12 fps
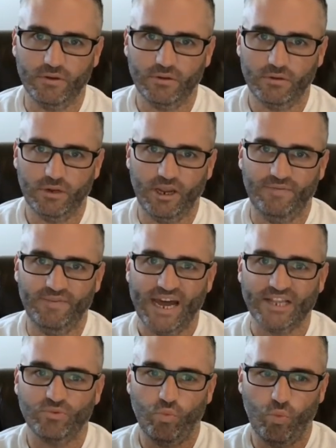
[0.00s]
And that's
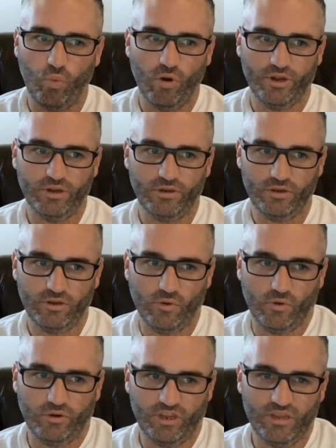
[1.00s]
what your
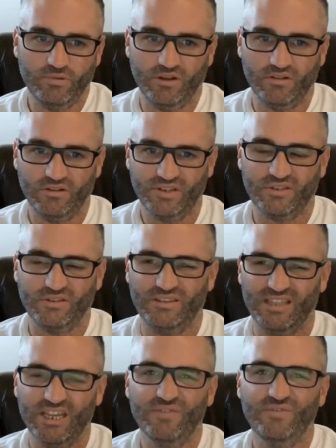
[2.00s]
email list
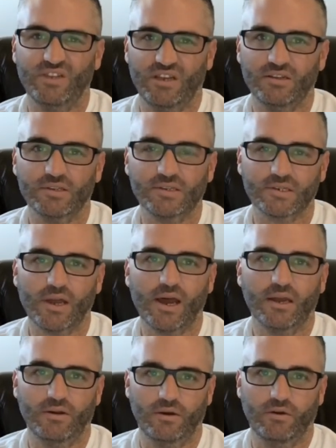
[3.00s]
lives inside
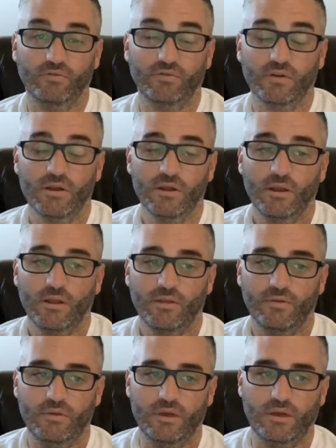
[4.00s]
of
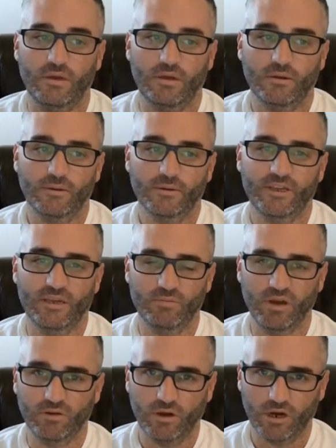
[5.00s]
the
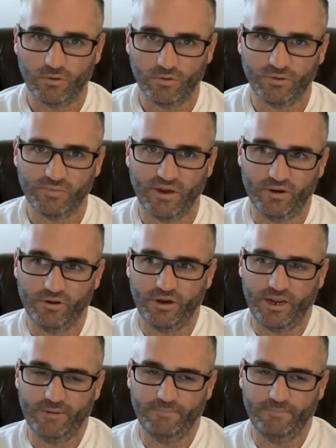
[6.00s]
email autoresponder. And